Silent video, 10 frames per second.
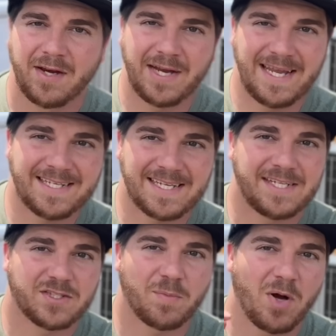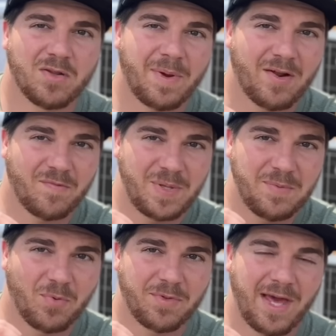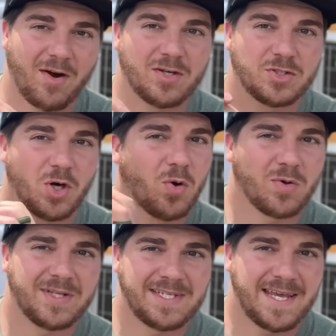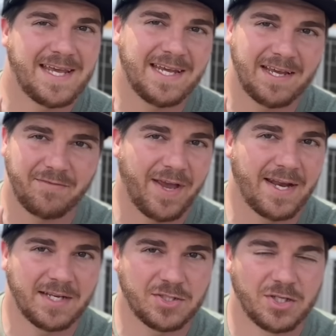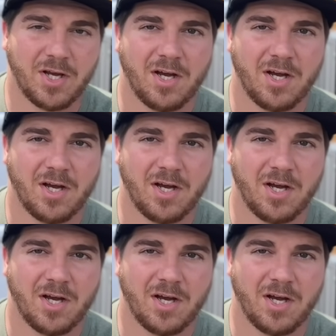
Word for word: is a small amount of people that are totally taking advantage